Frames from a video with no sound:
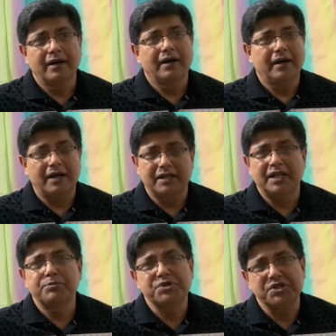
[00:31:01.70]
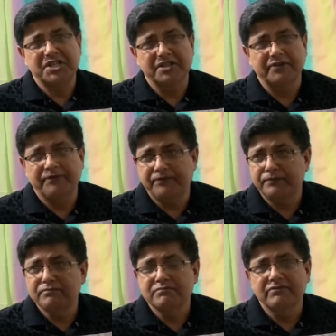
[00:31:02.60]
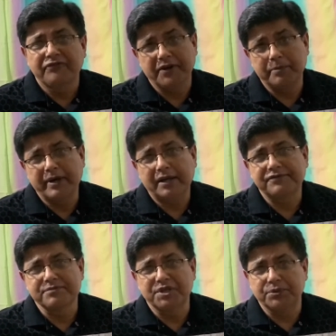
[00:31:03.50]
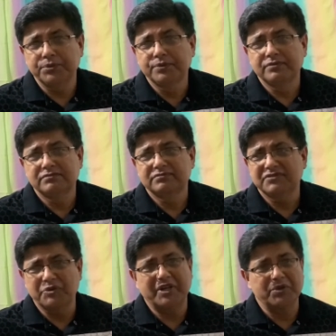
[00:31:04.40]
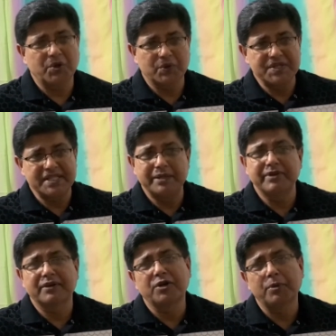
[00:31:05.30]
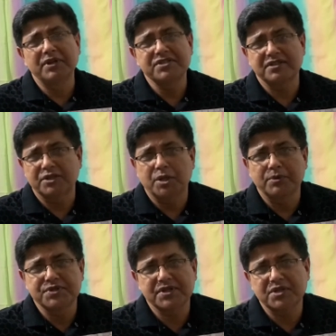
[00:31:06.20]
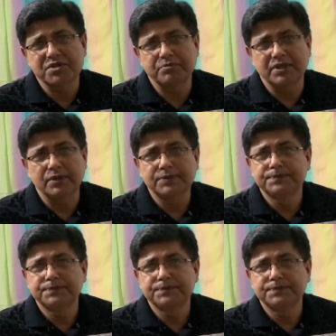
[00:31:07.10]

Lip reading: I'd love to hear feedback from you. You can always leave a comment in the comment section below.